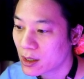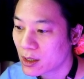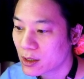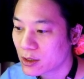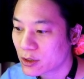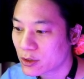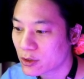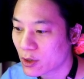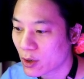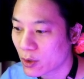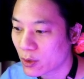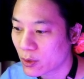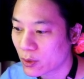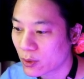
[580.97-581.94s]

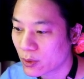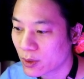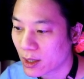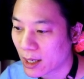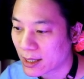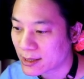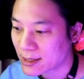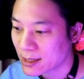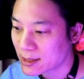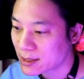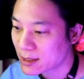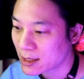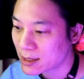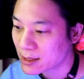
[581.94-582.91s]
So, and
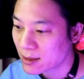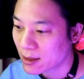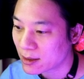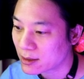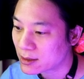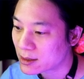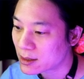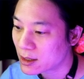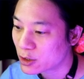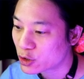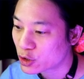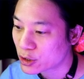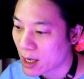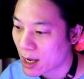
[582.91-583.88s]
since these 9s
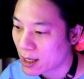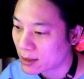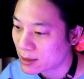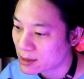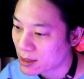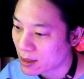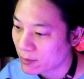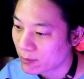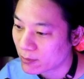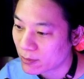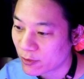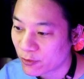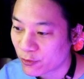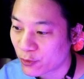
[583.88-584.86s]
share the same
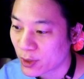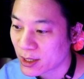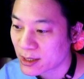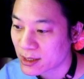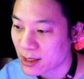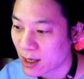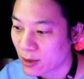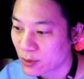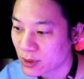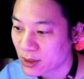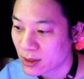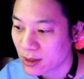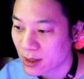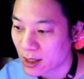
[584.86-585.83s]
3
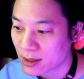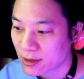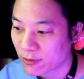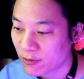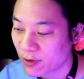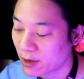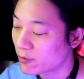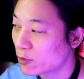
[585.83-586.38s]
cells as the 5,